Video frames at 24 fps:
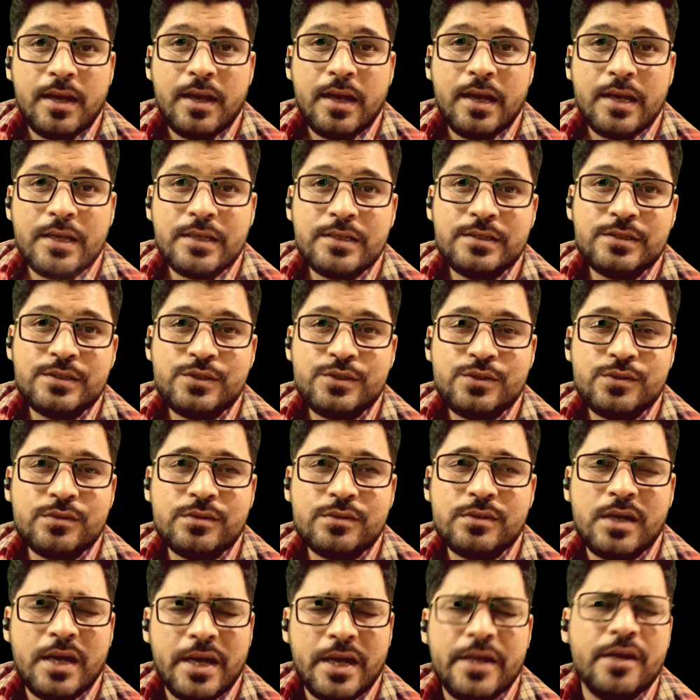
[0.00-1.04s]
and to
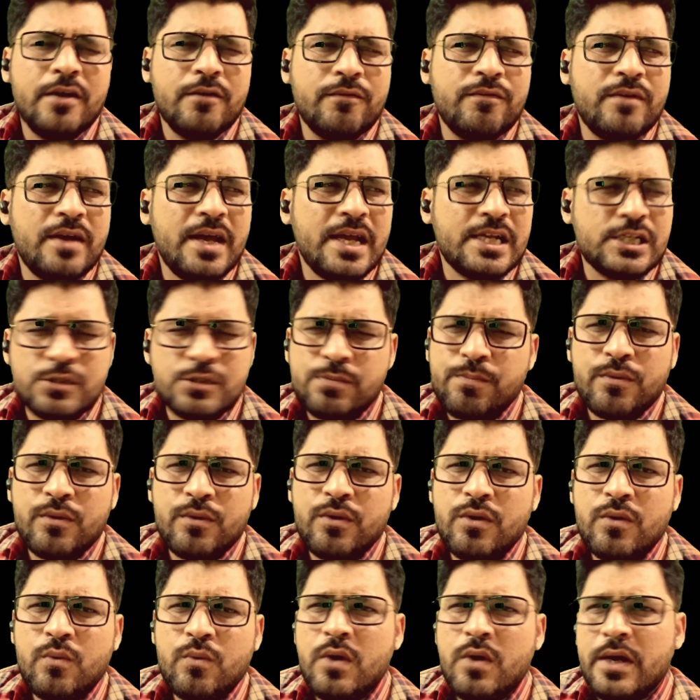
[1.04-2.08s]
kind of
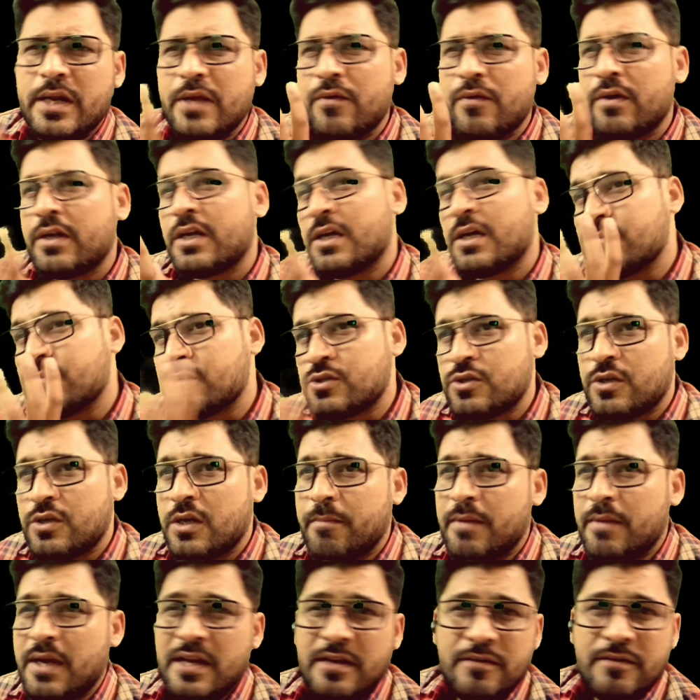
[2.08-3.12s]
explore whatever comes to
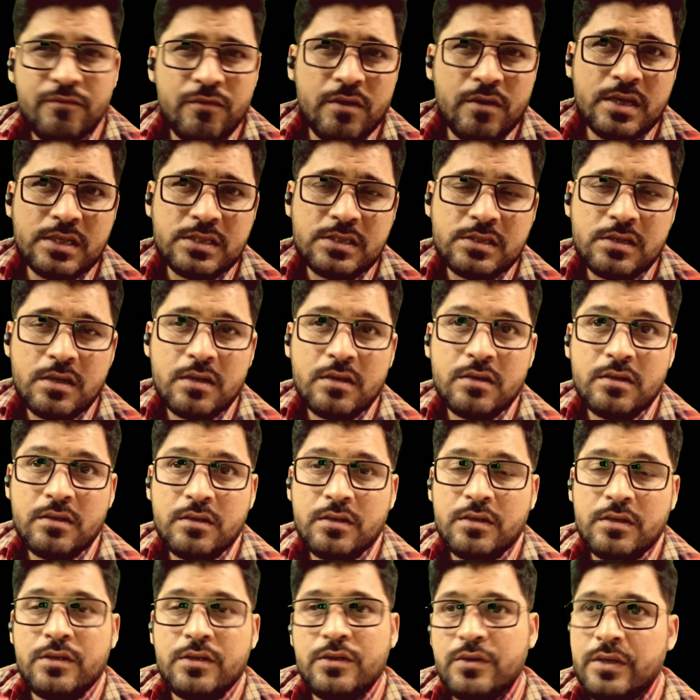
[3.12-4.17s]
your mind first.
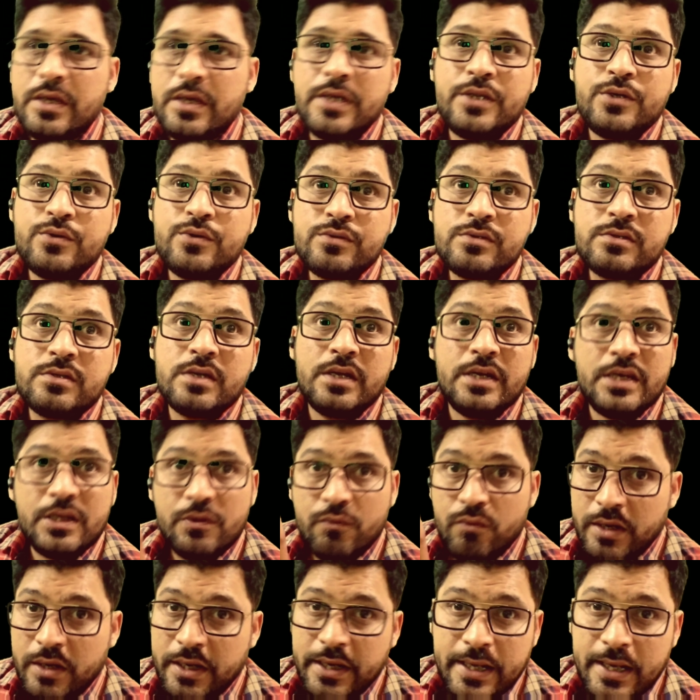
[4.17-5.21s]
You can use the
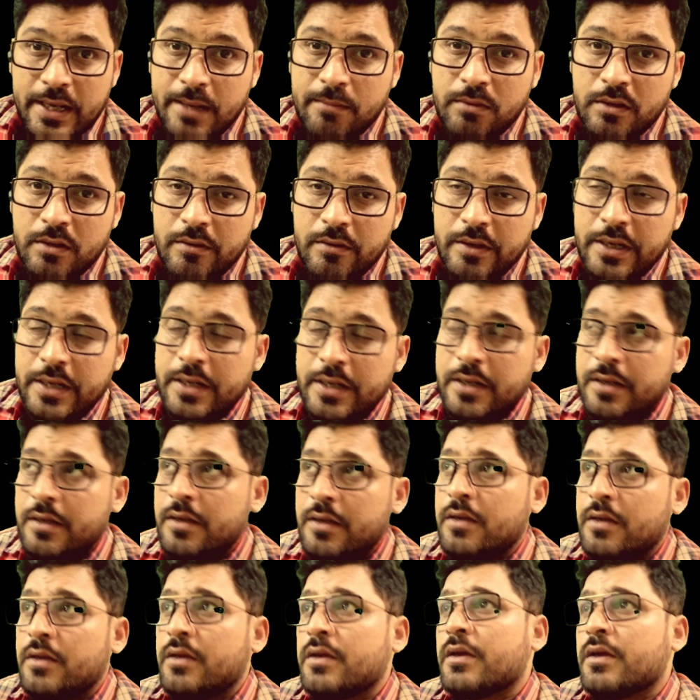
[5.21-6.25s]
new vocabulary,
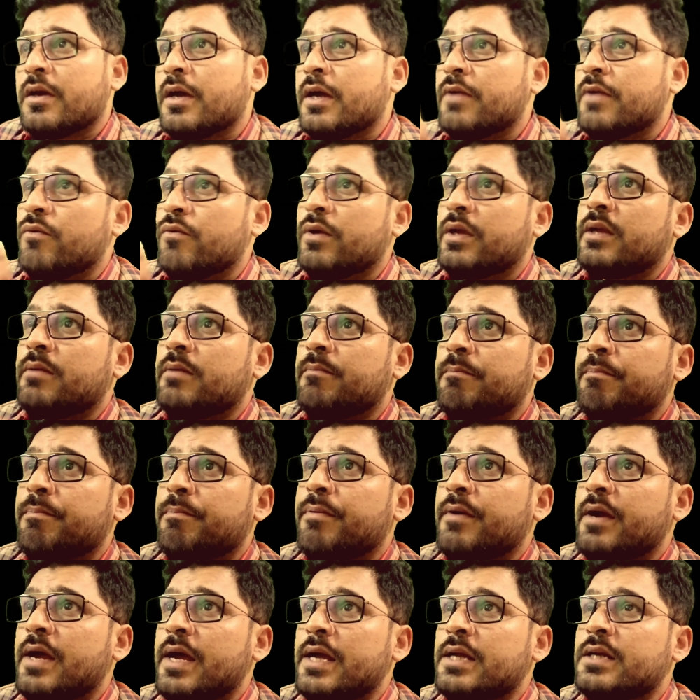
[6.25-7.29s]
and we can
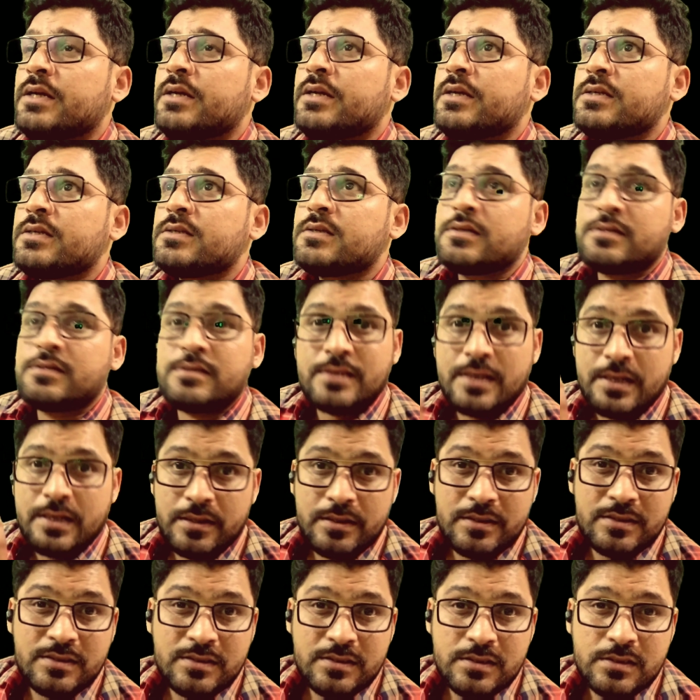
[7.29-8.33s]
practice a
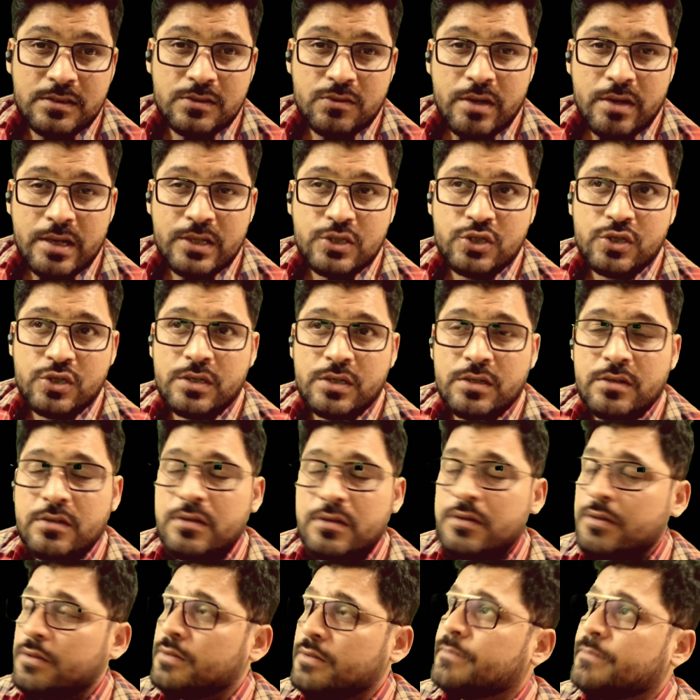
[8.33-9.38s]
sentence structure,
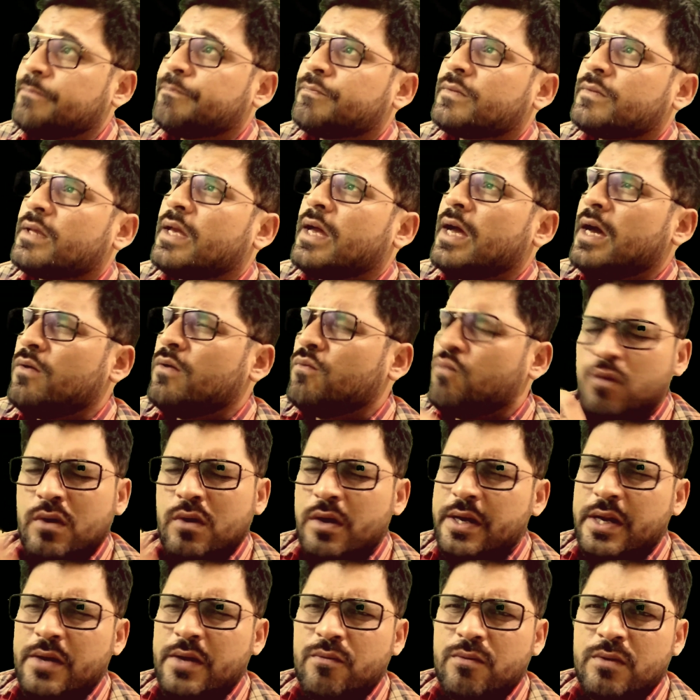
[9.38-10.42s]
and
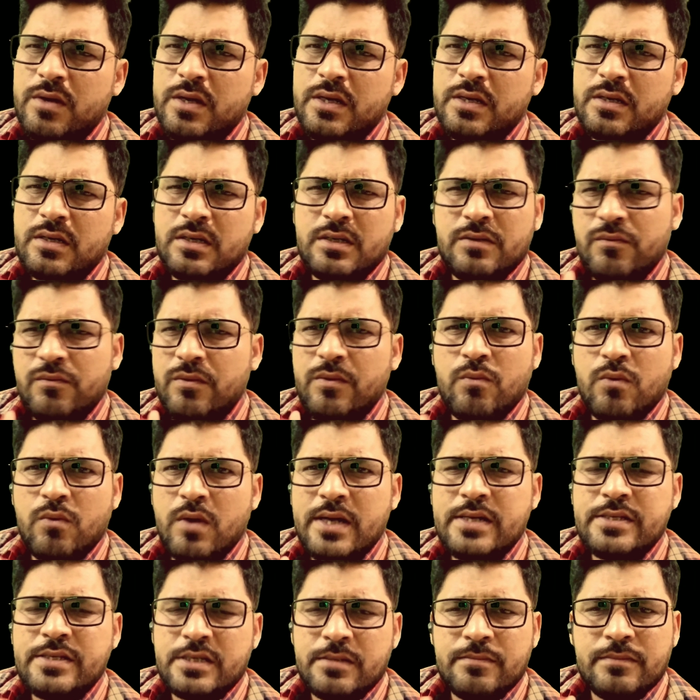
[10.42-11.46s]
whatever we
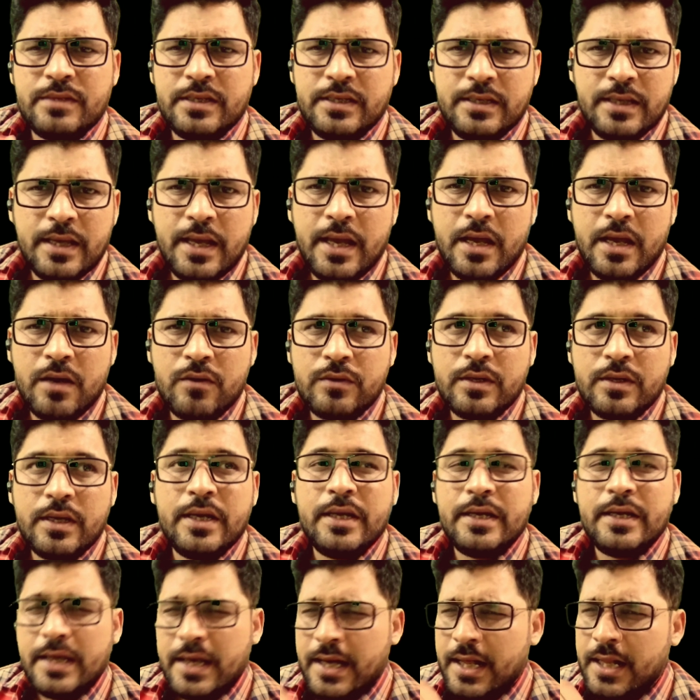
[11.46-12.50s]
write something down,
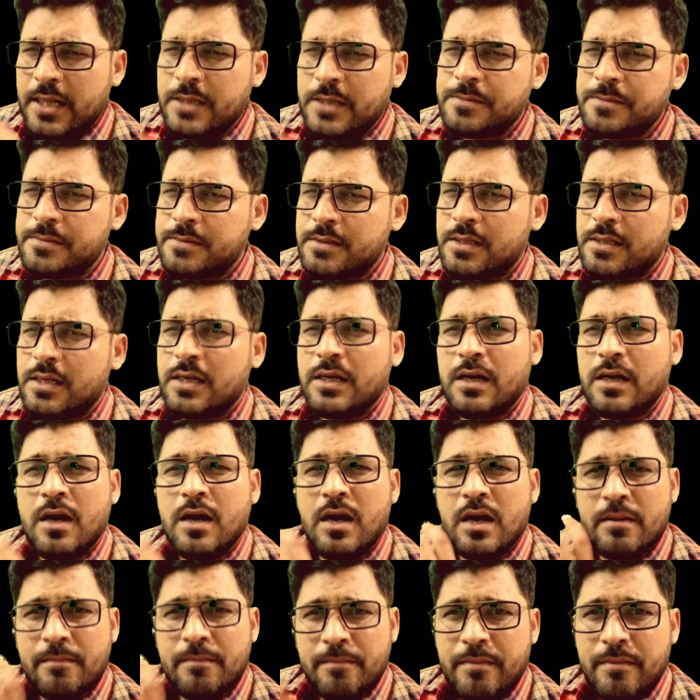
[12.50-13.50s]
it helps our